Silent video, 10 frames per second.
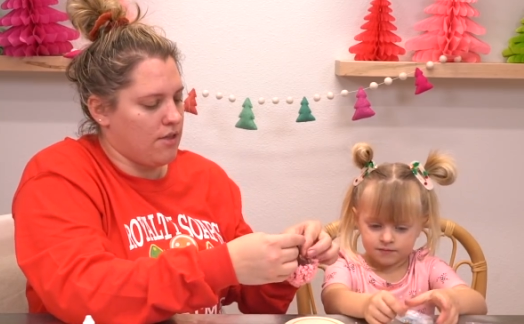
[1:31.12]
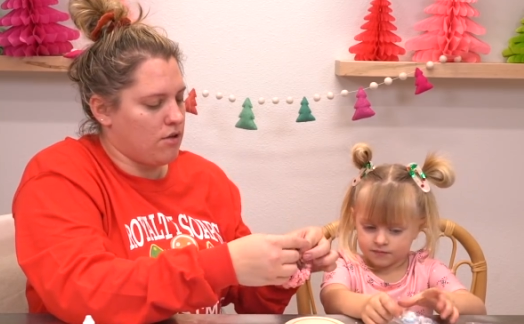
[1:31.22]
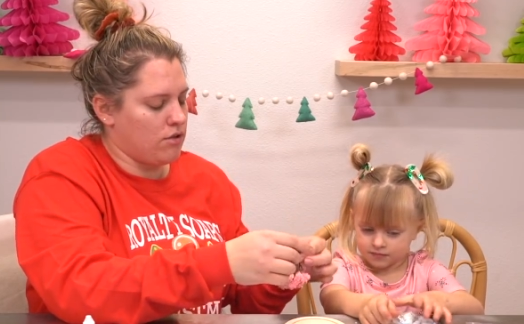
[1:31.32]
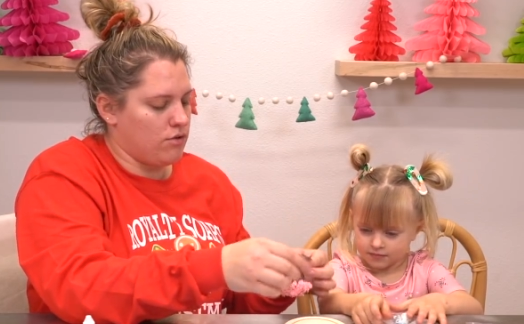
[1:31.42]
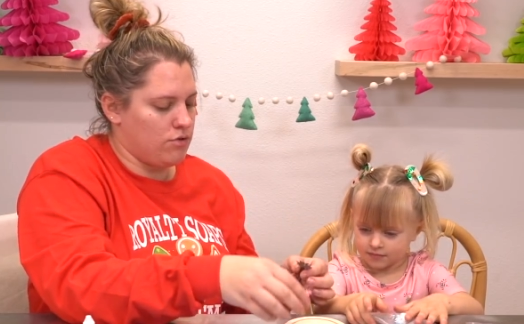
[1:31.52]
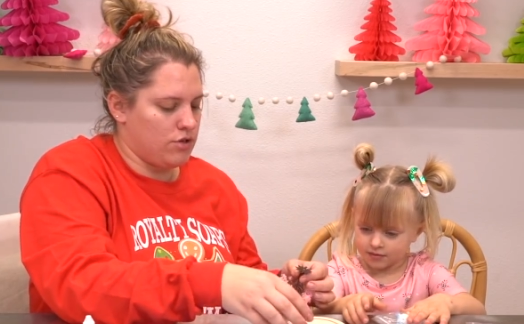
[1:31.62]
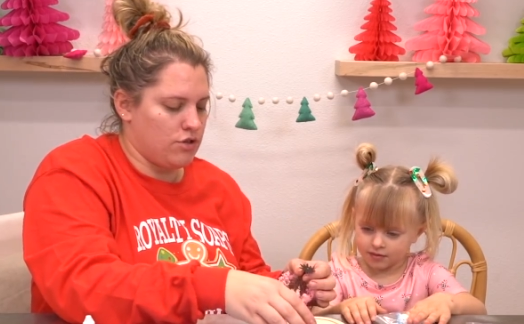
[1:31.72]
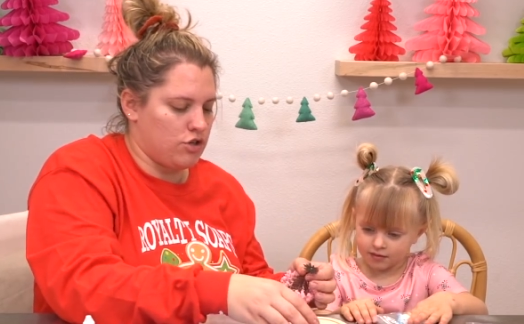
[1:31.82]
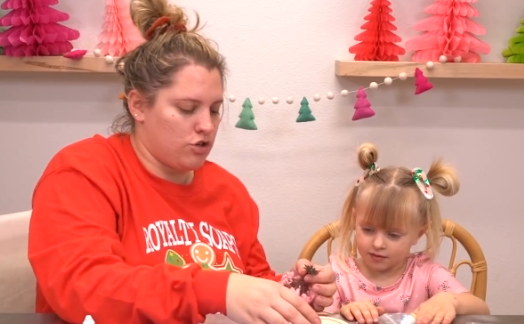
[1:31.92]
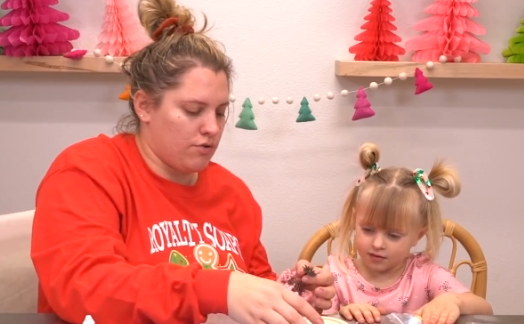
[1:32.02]
Speaker 1: the glue to the
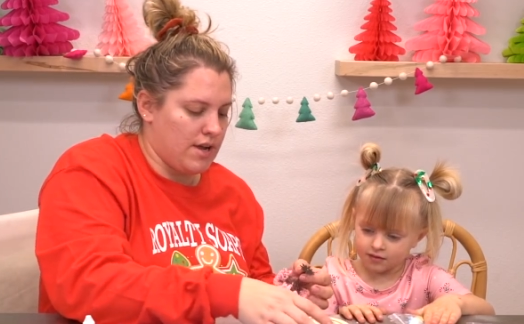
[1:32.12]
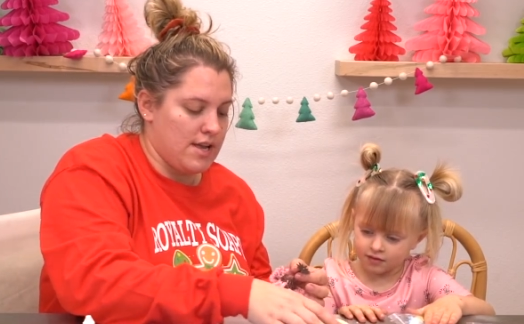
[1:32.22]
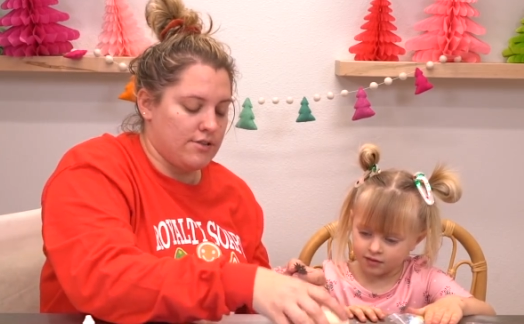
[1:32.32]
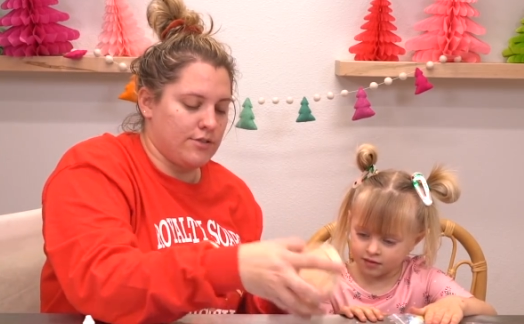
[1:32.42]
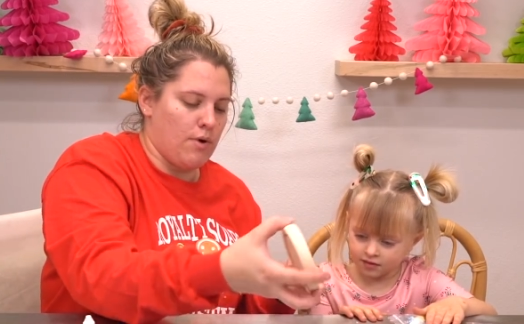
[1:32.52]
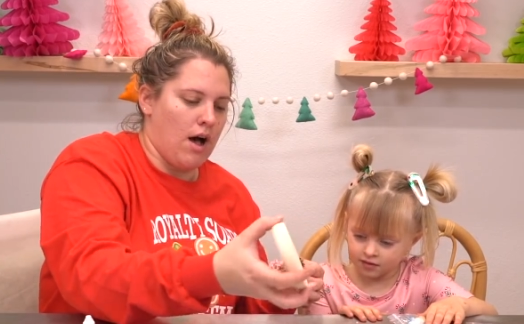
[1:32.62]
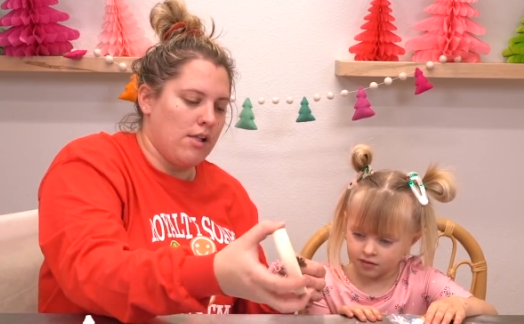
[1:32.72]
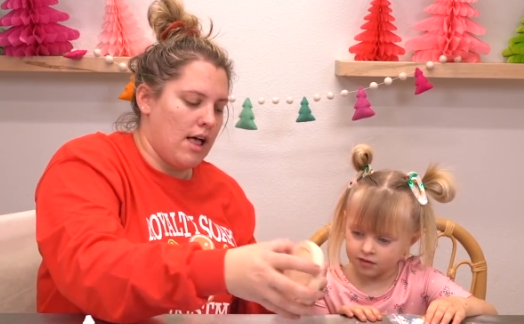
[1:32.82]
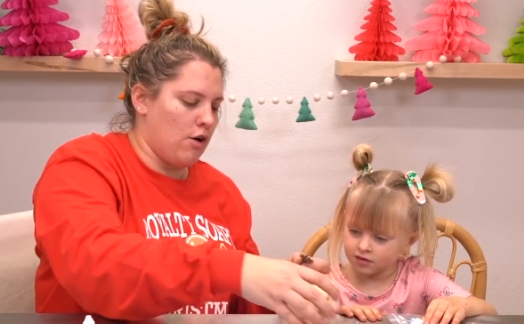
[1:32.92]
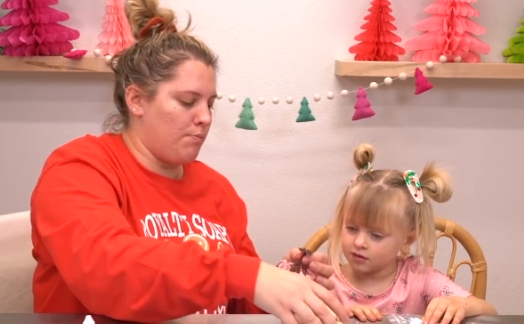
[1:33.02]
tree. So I'll
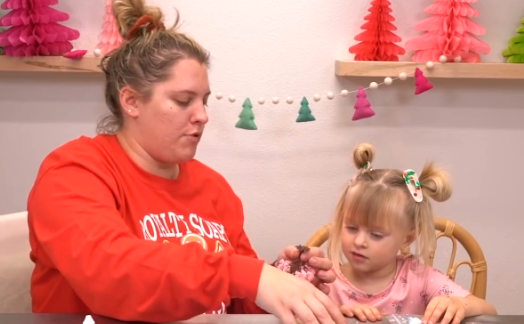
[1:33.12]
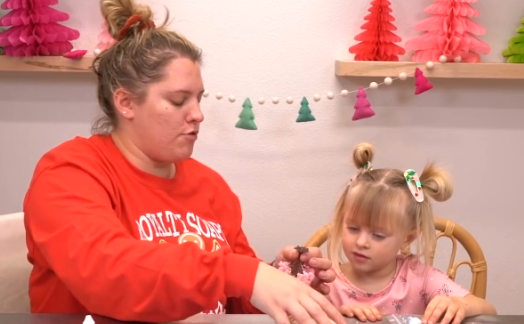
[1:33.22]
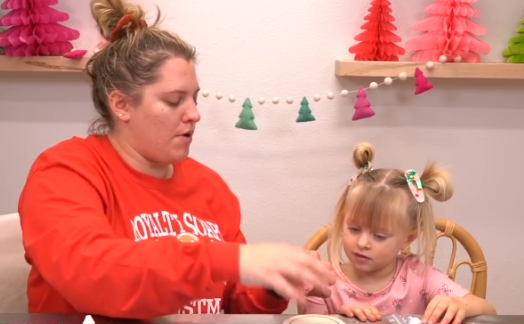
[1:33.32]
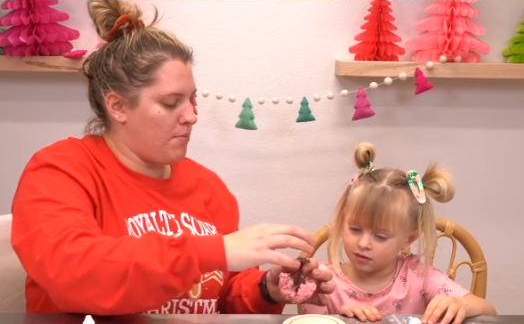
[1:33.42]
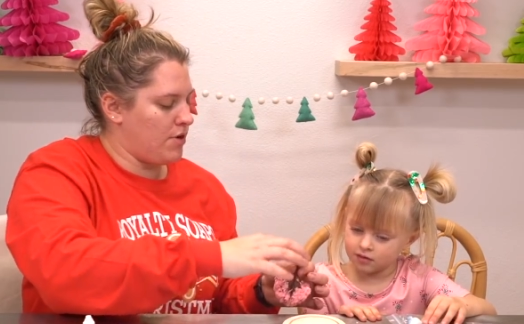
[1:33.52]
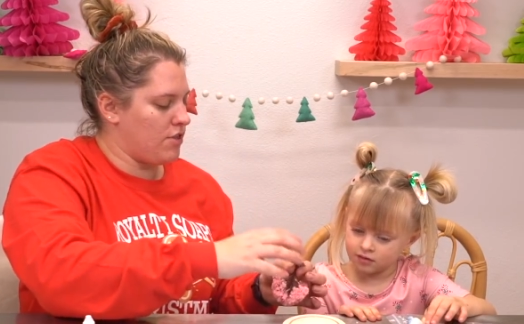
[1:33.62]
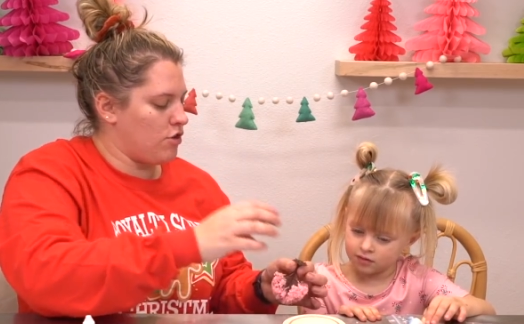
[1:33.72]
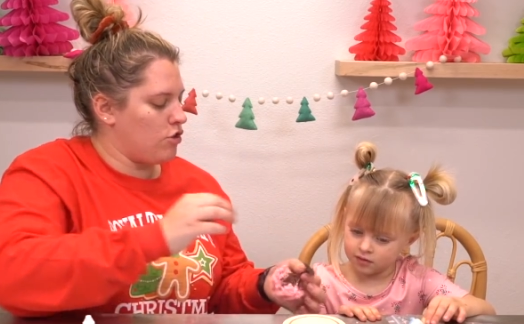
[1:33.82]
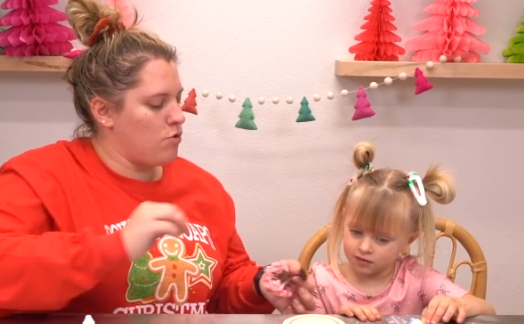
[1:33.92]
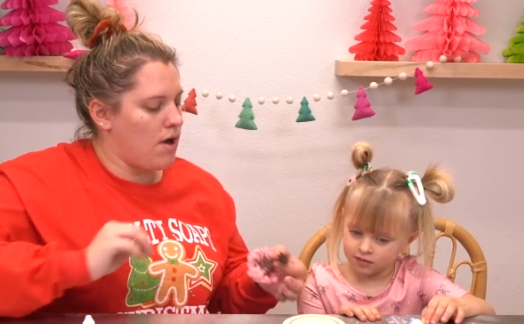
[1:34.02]
help you by putting the
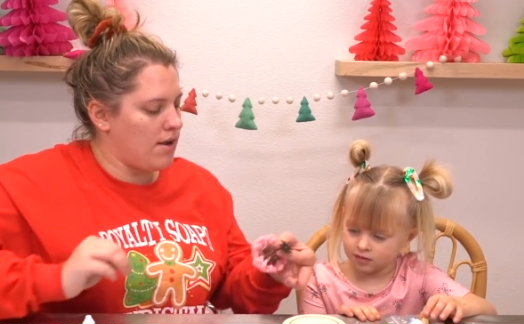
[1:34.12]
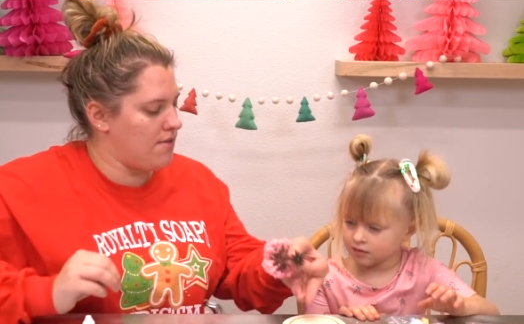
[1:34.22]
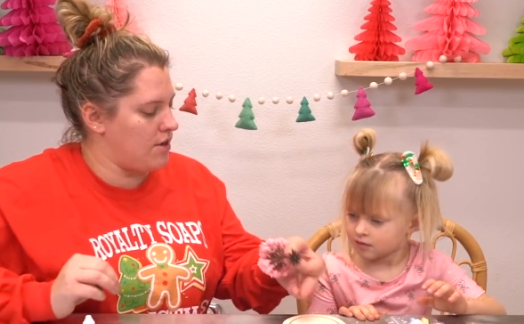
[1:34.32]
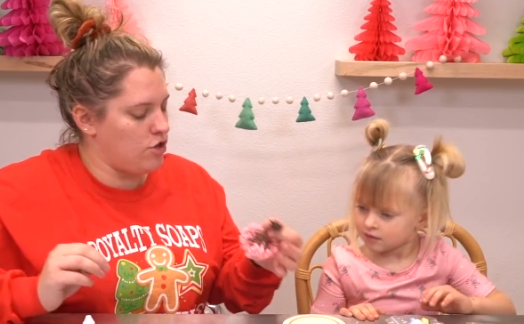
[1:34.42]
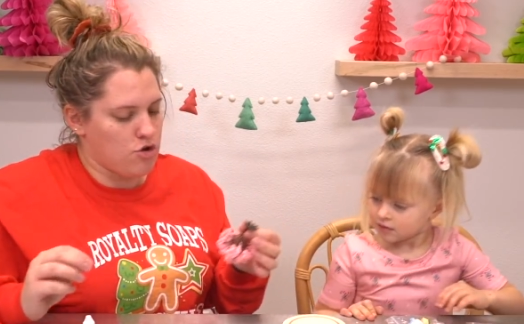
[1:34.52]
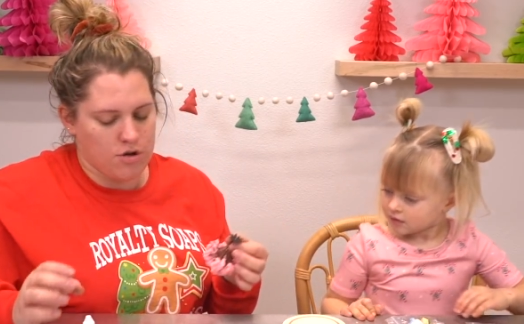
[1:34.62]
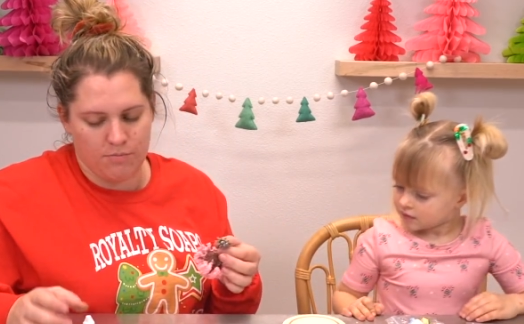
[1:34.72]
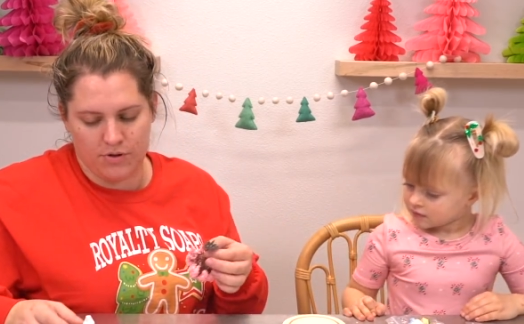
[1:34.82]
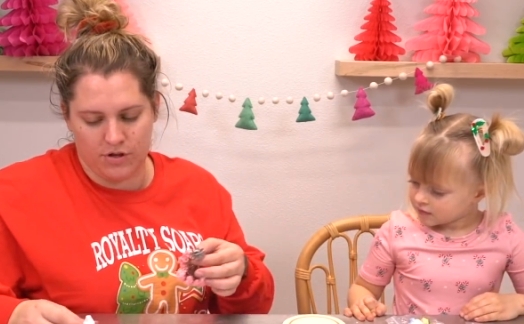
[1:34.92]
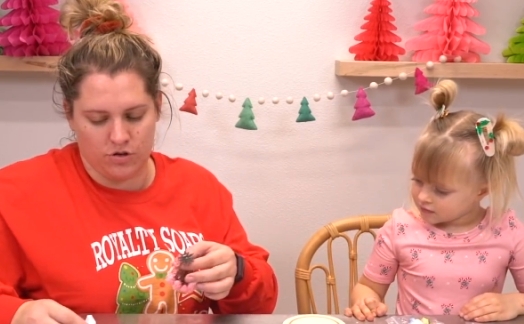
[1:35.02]
glue on and then you can
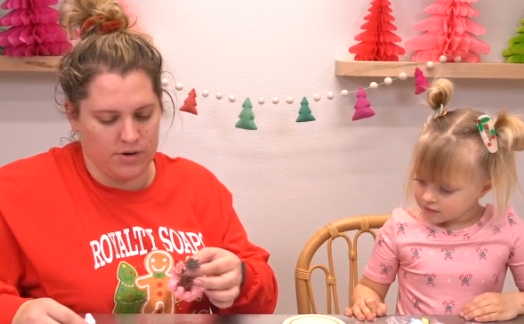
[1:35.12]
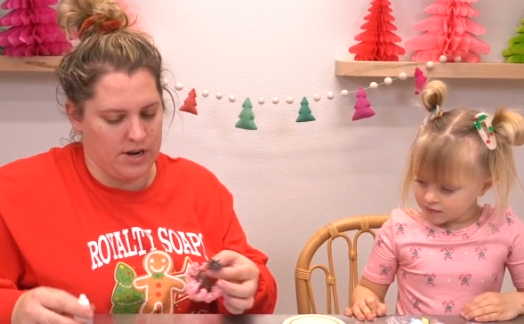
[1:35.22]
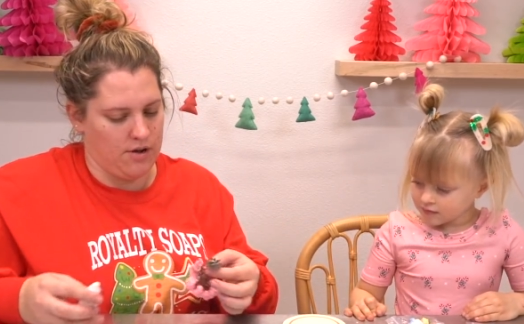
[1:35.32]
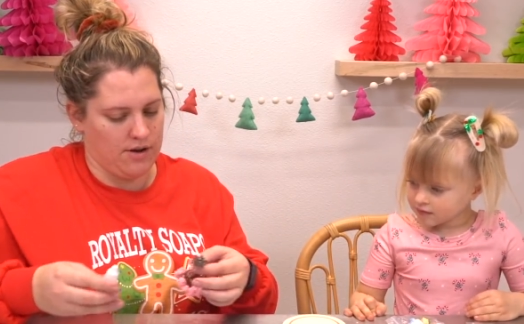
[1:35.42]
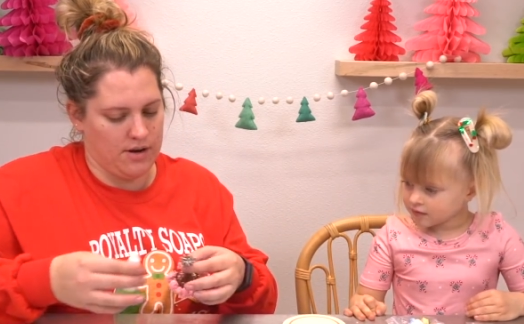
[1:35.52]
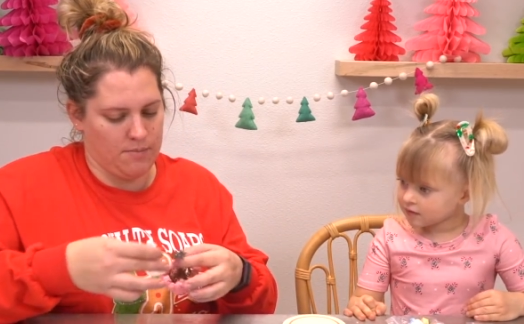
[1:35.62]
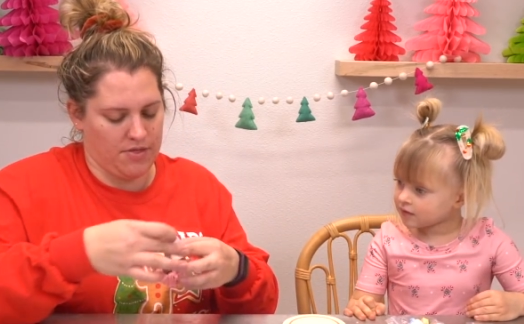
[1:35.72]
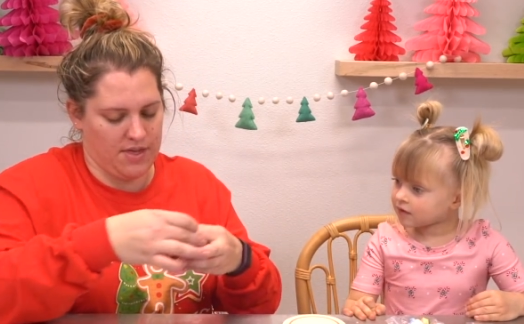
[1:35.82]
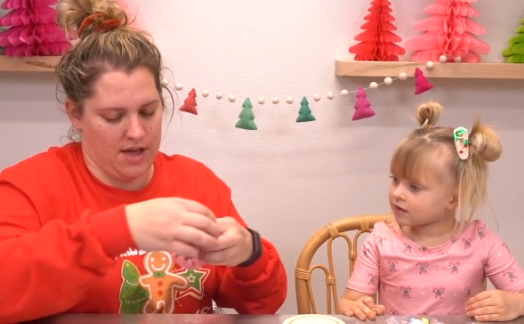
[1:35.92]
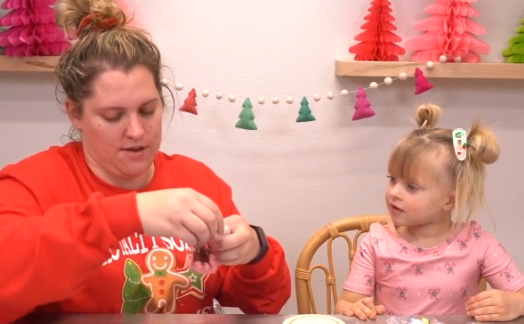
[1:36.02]
put the tree on. How about
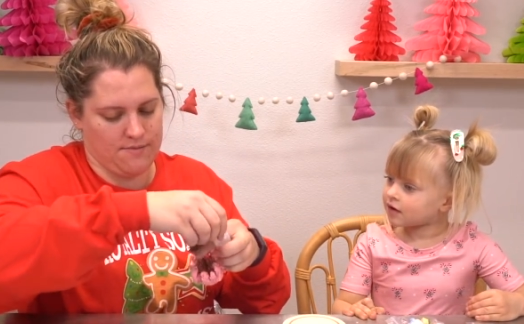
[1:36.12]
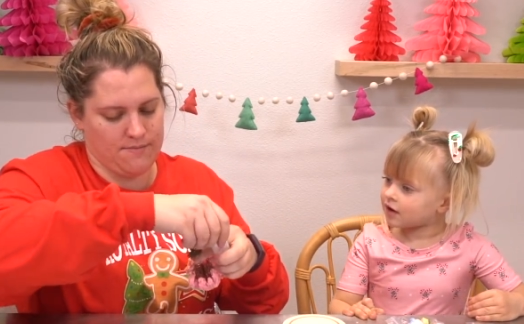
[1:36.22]
that?